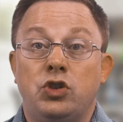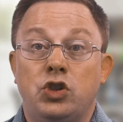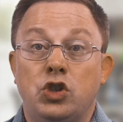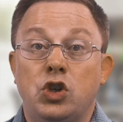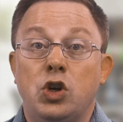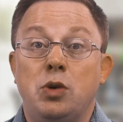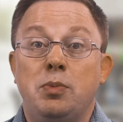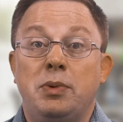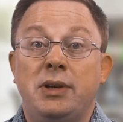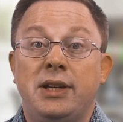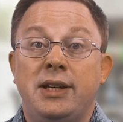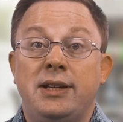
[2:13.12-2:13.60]

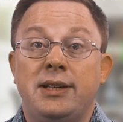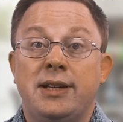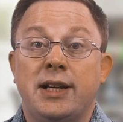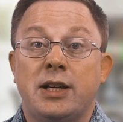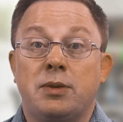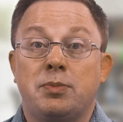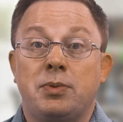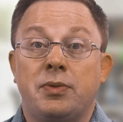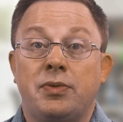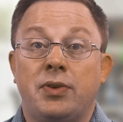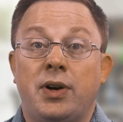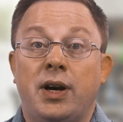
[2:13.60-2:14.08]
German
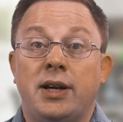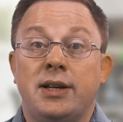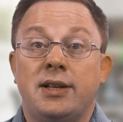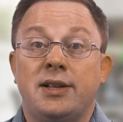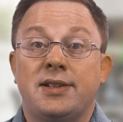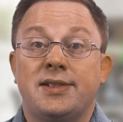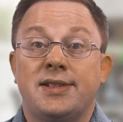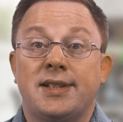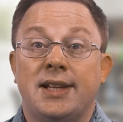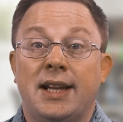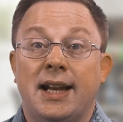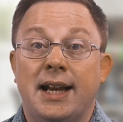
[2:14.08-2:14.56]
index provider
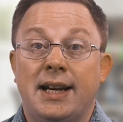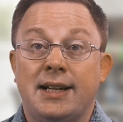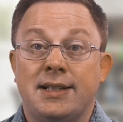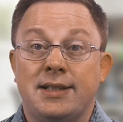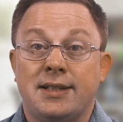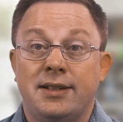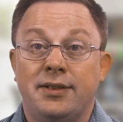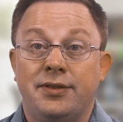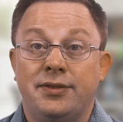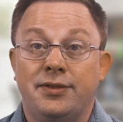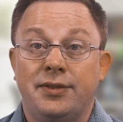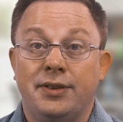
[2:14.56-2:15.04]

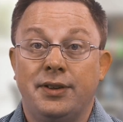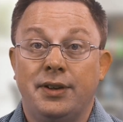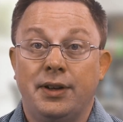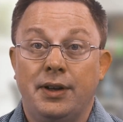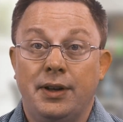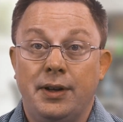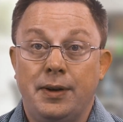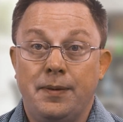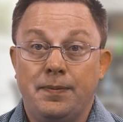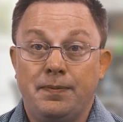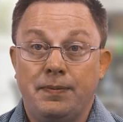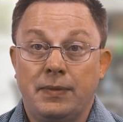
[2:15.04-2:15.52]
Solactive,
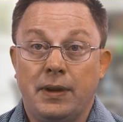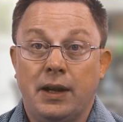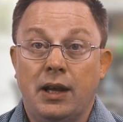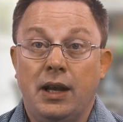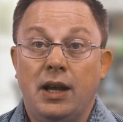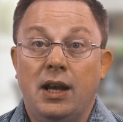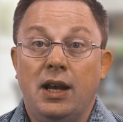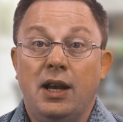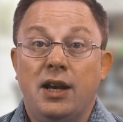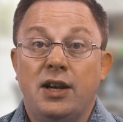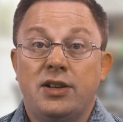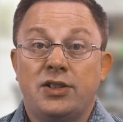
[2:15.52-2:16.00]

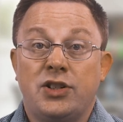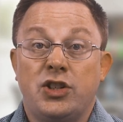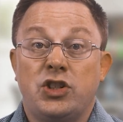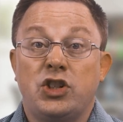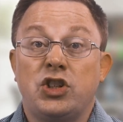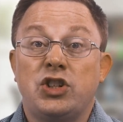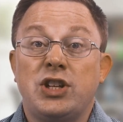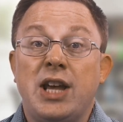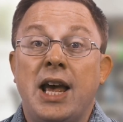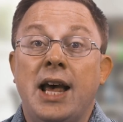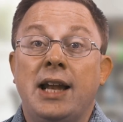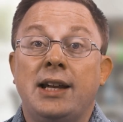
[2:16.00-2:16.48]
such
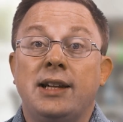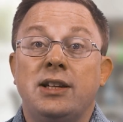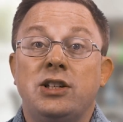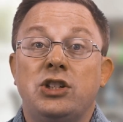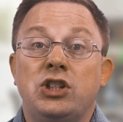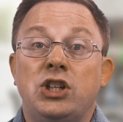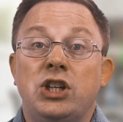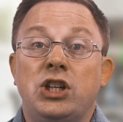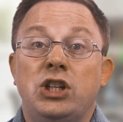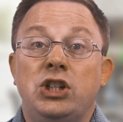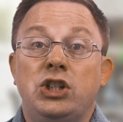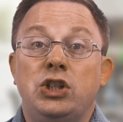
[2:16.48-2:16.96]
as
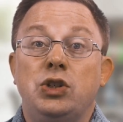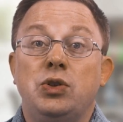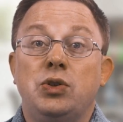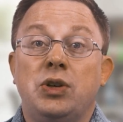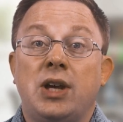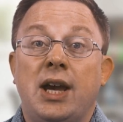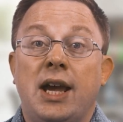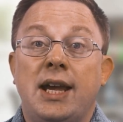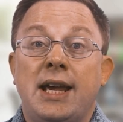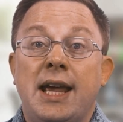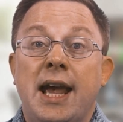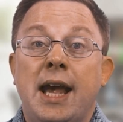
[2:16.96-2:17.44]
L&G
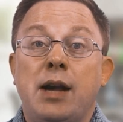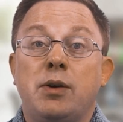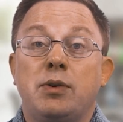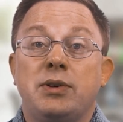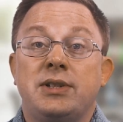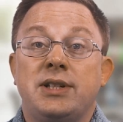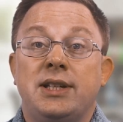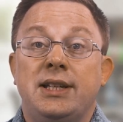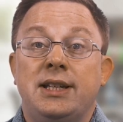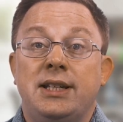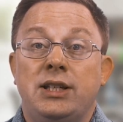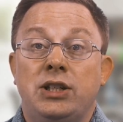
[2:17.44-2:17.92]
UK
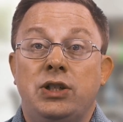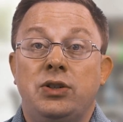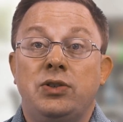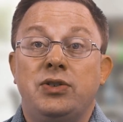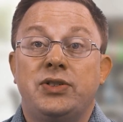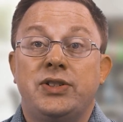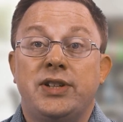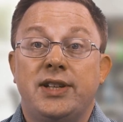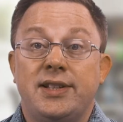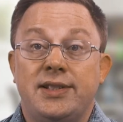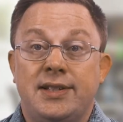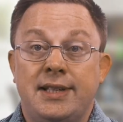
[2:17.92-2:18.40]
Equity
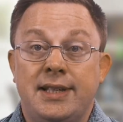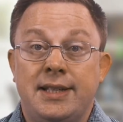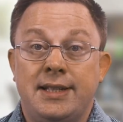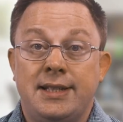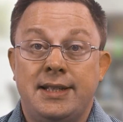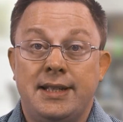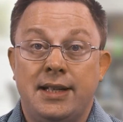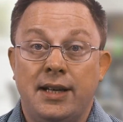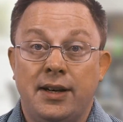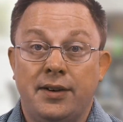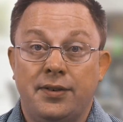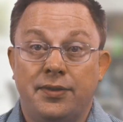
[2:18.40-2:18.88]
UCITS
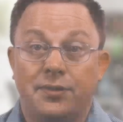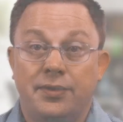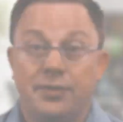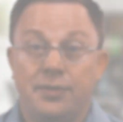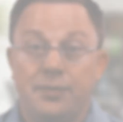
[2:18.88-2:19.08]
ETF.